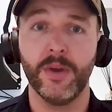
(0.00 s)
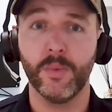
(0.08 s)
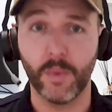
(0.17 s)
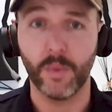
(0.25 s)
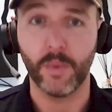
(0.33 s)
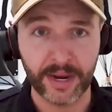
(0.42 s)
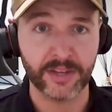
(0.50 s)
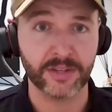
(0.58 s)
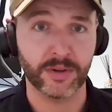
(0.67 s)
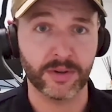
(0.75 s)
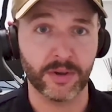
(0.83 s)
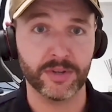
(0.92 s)
why it has to
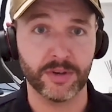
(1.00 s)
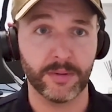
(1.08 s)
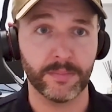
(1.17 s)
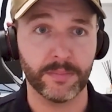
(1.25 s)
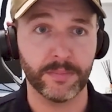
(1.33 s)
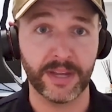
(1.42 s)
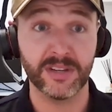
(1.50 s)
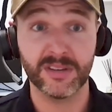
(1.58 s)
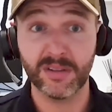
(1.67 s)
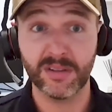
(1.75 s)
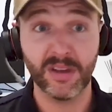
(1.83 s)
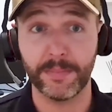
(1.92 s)
go to certain places,
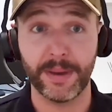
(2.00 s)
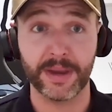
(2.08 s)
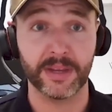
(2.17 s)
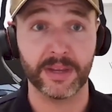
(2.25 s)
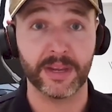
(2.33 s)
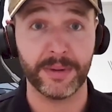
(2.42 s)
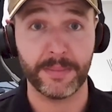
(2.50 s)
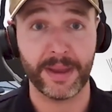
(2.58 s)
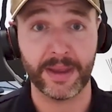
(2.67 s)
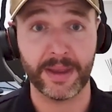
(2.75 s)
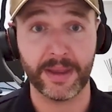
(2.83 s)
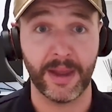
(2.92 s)
like the bucket company bank
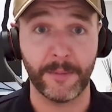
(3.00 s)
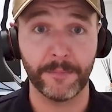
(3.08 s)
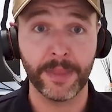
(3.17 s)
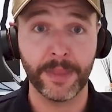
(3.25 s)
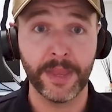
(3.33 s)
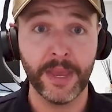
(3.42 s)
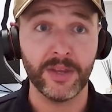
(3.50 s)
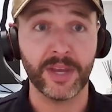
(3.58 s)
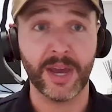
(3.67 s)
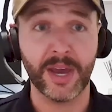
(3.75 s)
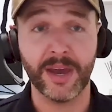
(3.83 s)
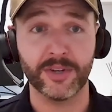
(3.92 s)
account. You
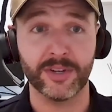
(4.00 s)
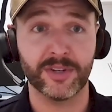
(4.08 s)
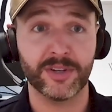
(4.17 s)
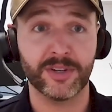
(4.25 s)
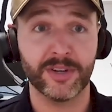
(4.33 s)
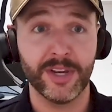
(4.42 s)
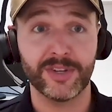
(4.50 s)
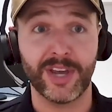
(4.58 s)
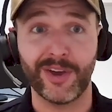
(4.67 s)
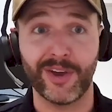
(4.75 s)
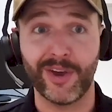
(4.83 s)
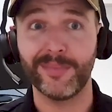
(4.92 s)
can't just say,
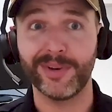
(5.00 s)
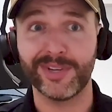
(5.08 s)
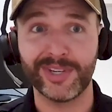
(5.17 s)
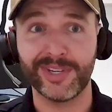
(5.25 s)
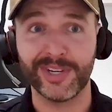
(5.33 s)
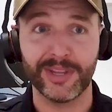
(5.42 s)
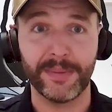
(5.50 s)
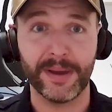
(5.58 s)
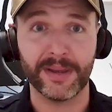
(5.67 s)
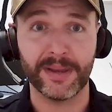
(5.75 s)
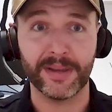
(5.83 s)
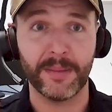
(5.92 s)
oh, I'm going to stick it in the
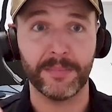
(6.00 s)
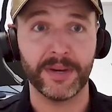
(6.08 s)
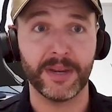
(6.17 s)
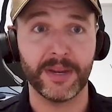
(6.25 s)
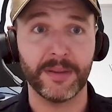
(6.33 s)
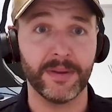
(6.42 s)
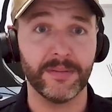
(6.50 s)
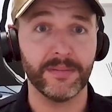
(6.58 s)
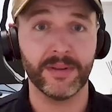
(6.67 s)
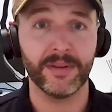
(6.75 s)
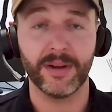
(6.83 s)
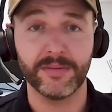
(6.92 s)
bucket company, but
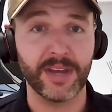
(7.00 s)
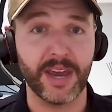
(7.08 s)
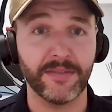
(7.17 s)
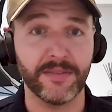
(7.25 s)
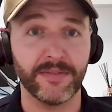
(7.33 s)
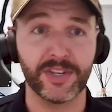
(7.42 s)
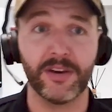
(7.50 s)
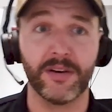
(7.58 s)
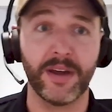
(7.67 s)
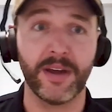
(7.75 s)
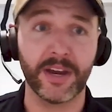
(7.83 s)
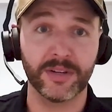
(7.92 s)
Dave and Sarah
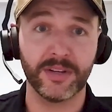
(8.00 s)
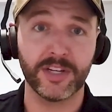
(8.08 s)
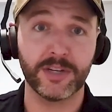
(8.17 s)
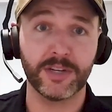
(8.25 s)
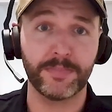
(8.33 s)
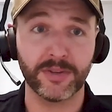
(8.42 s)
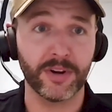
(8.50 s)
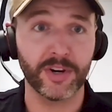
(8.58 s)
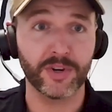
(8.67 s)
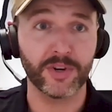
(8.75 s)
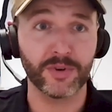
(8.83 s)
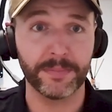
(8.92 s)
actually spent it on a
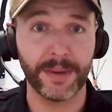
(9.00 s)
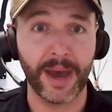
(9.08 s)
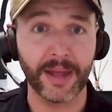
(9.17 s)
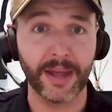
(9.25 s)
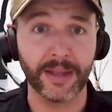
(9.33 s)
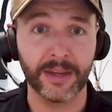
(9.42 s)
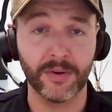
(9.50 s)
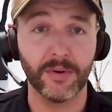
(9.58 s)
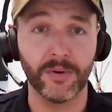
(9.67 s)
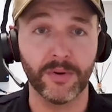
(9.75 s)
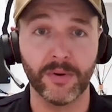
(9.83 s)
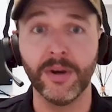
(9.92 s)
trip to Bali,
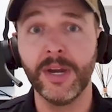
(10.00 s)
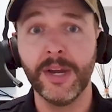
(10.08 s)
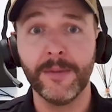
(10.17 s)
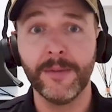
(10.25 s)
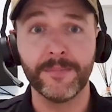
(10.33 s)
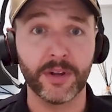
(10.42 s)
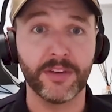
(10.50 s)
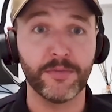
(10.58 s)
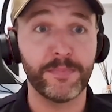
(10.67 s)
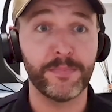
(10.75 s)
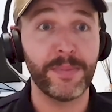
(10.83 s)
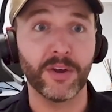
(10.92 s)
or they've
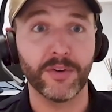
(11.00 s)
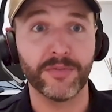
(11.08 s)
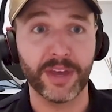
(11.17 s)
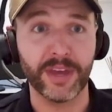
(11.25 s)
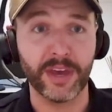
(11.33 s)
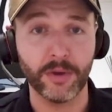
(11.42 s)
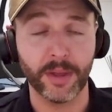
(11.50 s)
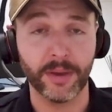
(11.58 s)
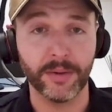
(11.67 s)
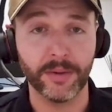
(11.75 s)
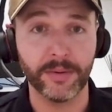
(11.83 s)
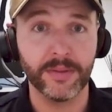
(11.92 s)
paid off their home loan.
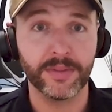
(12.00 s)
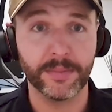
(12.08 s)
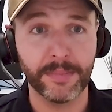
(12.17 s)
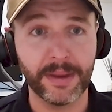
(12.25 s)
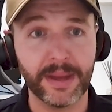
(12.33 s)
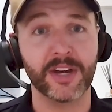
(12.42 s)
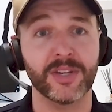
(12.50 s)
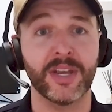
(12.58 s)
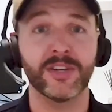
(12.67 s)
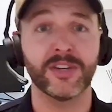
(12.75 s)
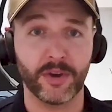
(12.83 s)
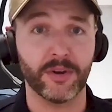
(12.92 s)
The money actually has
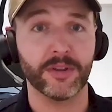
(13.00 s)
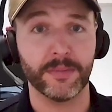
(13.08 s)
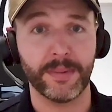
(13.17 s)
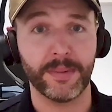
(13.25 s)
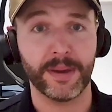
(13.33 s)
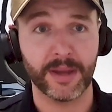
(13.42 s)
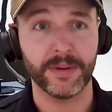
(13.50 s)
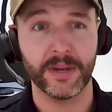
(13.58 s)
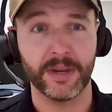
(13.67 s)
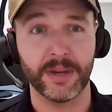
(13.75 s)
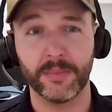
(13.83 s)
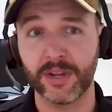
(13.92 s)
to go to the bucket company,
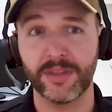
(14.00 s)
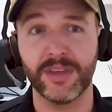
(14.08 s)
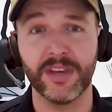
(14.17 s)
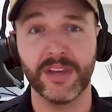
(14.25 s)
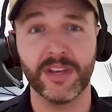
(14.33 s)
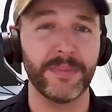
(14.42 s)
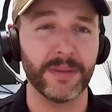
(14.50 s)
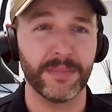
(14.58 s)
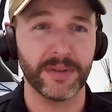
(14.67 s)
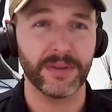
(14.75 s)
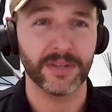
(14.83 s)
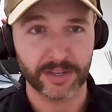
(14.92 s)
which I think is a big
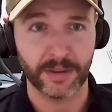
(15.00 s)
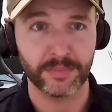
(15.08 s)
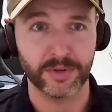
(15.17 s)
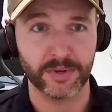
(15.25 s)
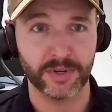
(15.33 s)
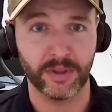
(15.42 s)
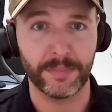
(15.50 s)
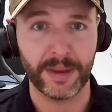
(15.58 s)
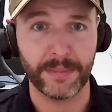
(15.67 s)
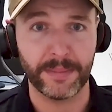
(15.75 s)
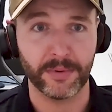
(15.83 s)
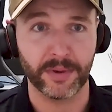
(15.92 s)
misconception. A lot of
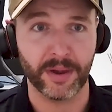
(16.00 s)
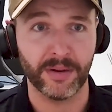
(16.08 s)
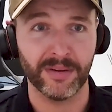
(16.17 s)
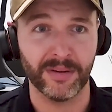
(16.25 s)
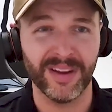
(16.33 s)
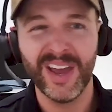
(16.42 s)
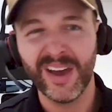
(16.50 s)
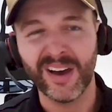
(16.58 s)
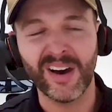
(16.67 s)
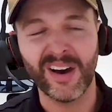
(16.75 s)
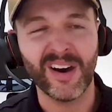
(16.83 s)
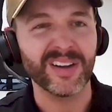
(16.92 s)
people go,
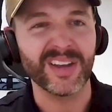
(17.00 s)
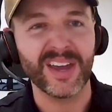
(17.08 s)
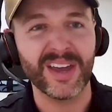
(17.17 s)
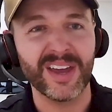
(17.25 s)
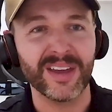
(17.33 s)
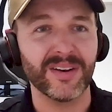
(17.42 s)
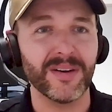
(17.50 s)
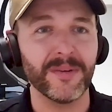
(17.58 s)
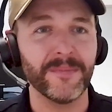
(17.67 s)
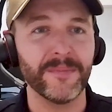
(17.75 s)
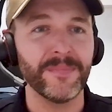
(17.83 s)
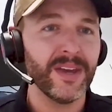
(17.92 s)
oh yeah,
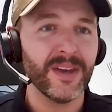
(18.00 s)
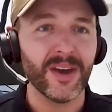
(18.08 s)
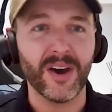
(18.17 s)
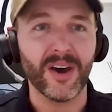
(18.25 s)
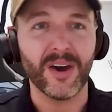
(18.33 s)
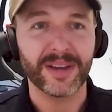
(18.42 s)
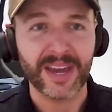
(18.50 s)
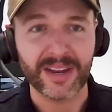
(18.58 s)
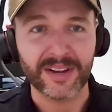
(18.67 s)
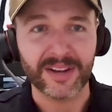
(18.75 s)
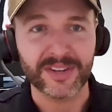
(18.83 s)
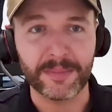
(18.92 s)
my
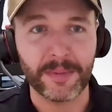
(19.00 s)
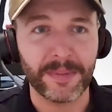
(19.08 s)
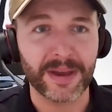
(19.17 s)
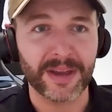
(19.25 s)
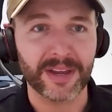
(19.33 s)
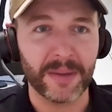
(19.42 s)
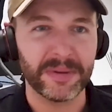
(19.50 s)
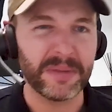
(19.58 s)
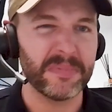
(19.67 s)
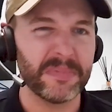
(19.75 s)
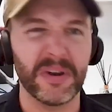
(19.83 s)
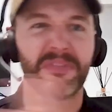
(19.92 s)
accountant set up a bucket company, but
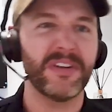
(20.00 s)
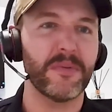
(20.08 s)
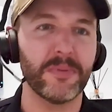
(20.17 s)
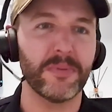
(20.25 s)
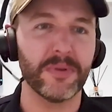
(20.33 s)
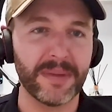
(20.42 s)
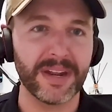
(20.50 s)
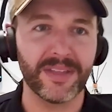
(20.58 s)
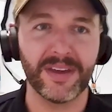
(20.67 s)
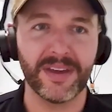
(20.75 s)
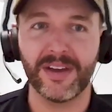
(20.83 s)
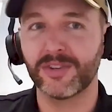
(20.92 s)
I've never put the money
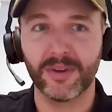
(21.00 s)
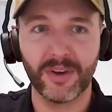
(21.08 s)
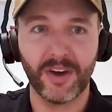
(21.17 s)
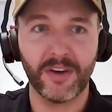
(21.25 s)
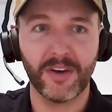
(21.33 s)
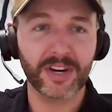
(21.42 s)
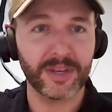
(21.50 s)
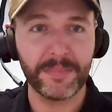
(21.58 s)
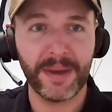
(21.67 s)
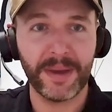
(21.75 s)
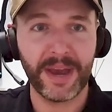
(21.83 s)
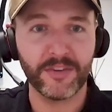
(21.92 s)
there. I've actually
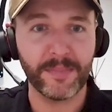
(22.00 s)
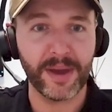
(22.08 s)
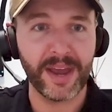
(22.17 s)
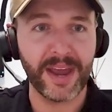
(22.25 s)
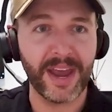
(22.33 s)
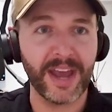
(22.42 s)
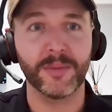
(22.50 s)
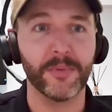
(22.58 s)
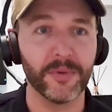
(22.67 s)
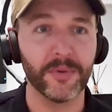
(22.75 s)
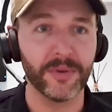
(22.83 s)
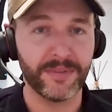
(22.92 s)
paid off my house, or I
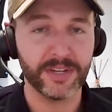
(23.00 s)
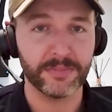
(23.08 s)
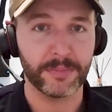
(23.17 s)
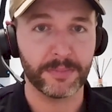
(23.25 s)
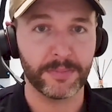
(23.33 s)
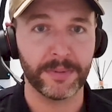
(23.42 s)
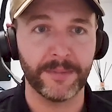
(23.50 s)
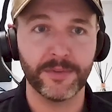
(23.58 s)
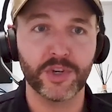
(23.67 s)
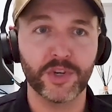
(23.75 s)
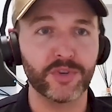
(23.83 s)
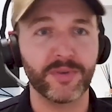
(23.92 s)
bought an investment property.
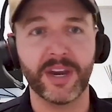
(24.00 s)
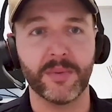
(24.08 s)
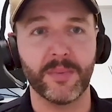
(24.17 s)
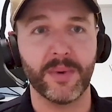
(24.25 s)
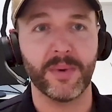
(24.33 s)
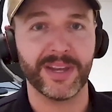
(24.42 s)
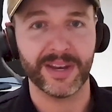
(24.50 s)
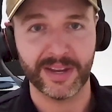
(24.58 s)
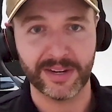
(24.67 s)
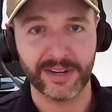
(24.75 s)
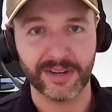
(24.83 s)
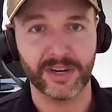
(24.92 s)
Straight away, you're getting
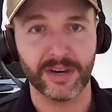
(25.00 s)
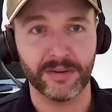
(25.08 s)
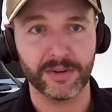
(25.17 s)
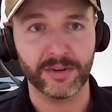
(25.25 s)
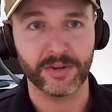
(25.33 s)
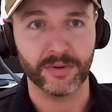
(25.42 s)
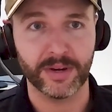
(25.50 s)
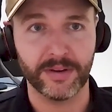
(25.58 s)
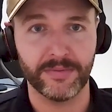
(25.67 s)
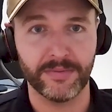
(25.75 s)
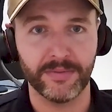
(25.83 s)
into the territory of,